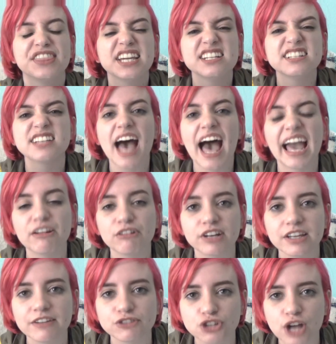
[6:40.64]
The
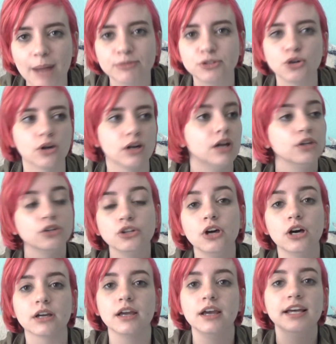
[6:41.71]
entirety of Trapdoor. Look,